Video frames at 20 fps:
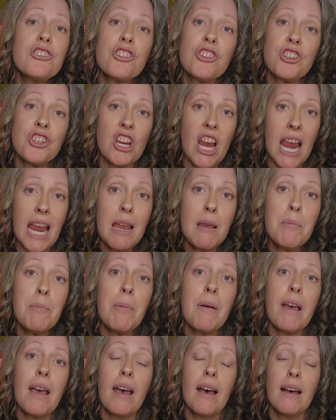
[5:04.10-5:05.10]
shape
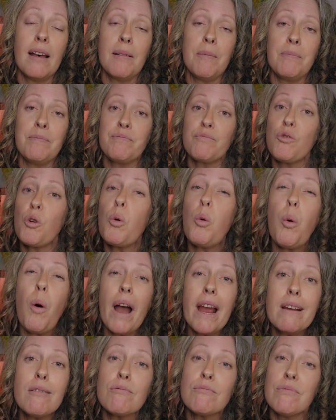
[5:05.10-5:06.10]
um,
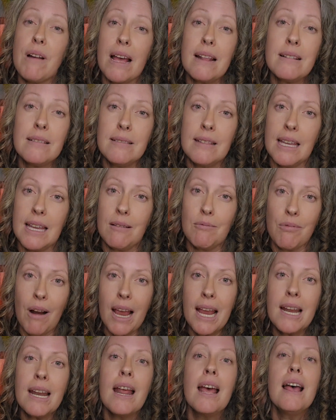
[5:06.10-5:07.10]
quite readily,
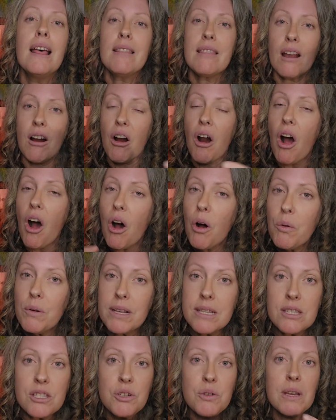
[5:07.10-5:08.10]
right? They are
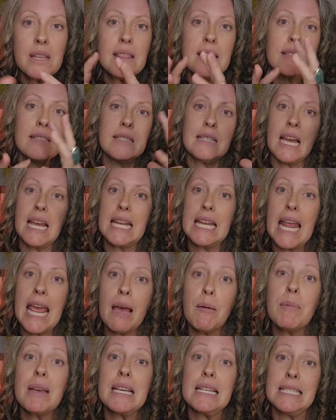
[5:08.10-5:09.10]
always doing this
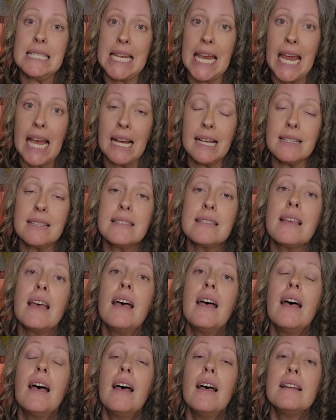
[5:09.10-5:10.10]
dynamic dance
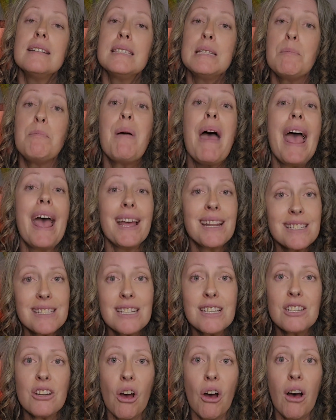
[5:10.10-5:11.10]

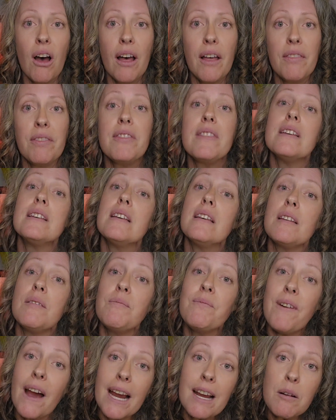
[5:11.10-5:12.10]
dependent on the
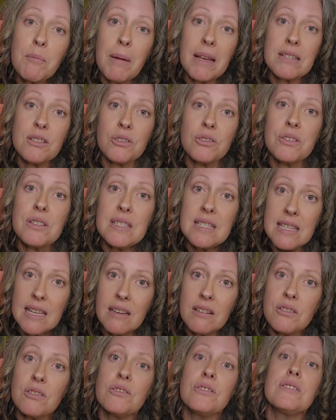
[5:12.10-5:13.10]
environmental
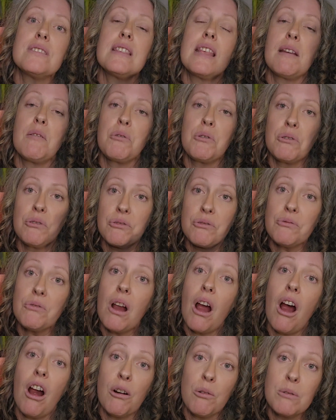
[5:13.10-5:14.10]
signals they were
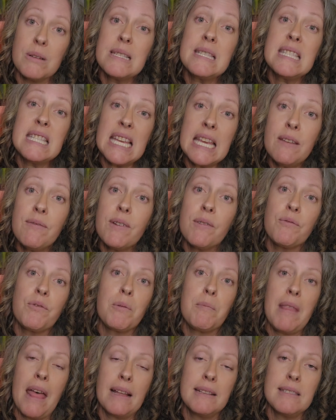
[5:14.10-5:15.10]
are receiving
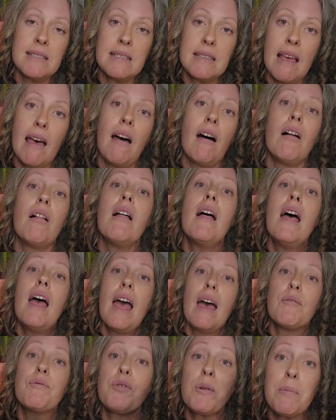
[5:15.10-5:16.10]
from that cell
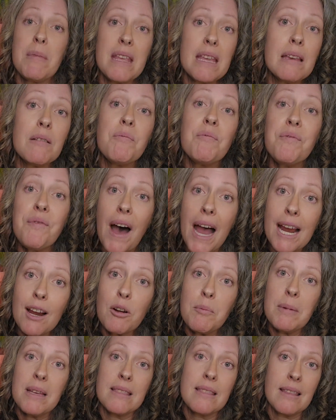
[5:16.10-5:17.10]
and from the
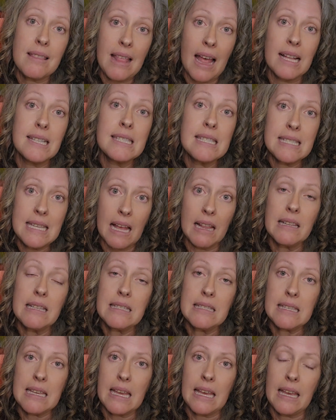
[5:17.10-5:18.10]
environment that that cell
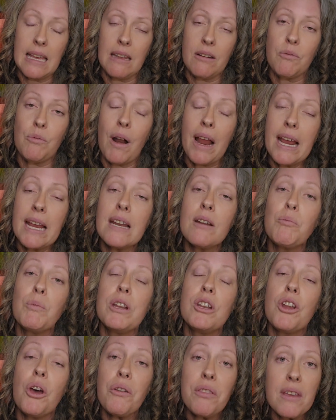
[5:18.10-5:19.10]
is in, right? We
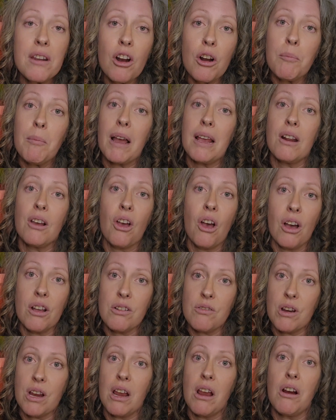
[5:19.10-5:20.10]
know that our
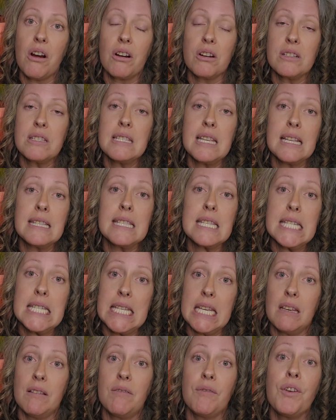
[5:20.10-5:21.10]
mitochondria are
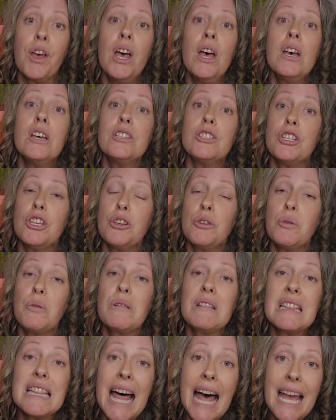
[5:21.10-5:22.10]
sensitive to
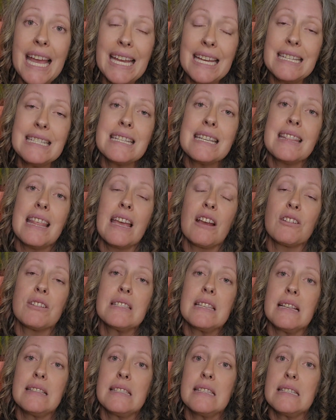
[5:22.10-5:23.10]
light. They are
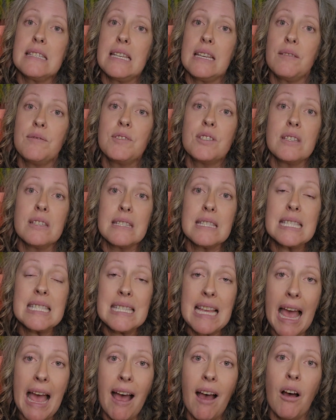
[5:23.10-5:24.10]
sensitive to
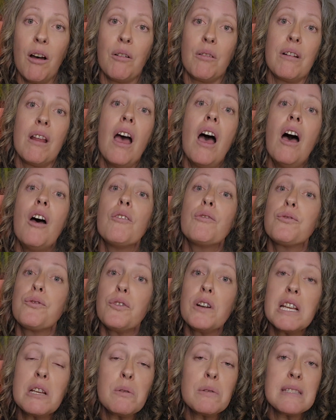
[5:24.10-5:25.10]
sound,
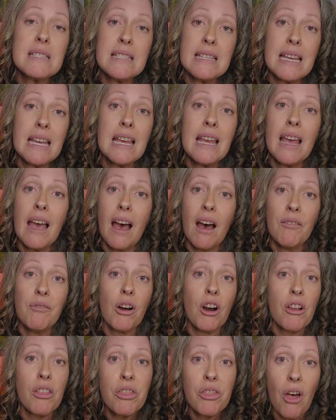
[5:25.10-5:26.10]
frequency of
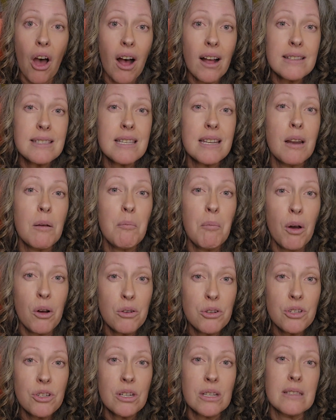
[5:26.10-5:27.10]
our thoughts and
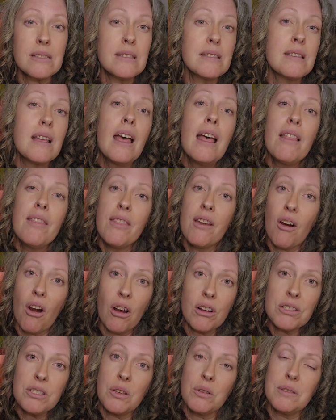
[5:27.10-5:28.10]
emotions. They're
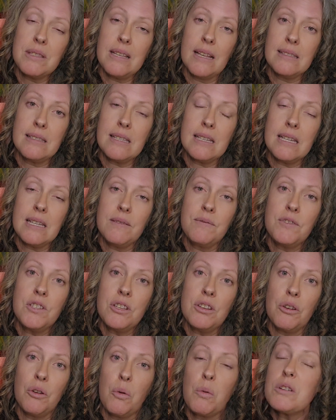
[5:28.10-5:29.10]
also sensitive
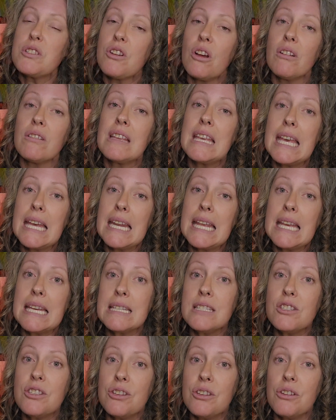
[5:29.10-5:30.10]
to, which I'll get
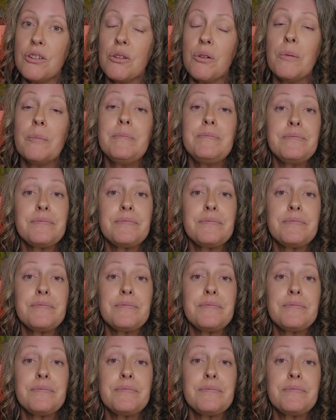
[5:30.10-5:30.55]
into